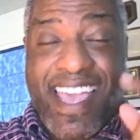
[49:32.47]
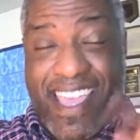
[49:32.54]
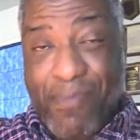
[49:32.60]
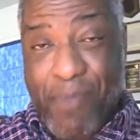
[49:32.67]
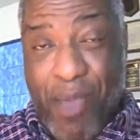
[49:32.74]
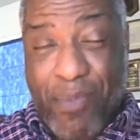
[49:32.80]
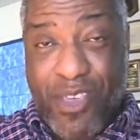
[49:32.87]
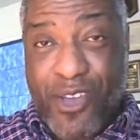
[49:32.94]

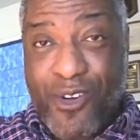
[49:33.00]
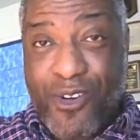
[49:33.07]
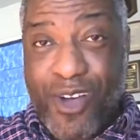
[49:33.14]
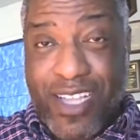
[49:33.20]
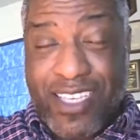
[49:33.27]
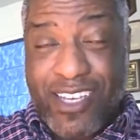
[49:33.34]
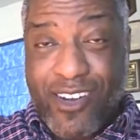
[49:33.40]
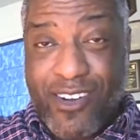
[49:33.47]
it might be
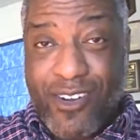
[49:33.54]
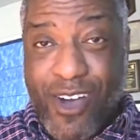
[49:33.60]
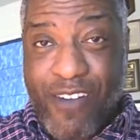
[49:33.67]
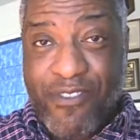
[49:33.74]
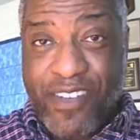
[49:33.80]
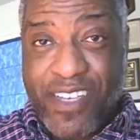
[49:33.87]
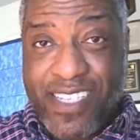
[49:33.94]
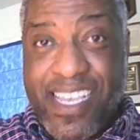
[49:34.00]
your
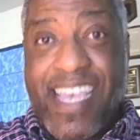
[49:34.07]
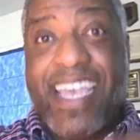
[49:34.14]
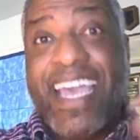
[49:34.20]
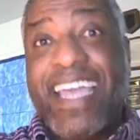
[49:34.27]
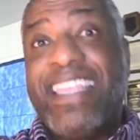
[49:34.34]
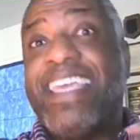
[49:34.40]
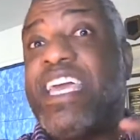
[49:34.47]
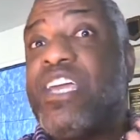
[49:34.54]
office,
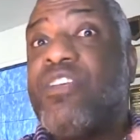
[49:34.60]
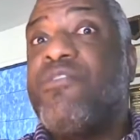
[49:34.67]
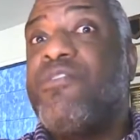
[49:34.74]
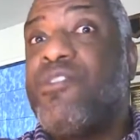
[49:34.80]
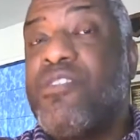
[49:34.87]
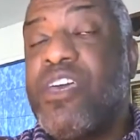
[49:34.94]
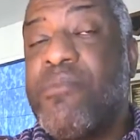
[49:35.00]
and then interview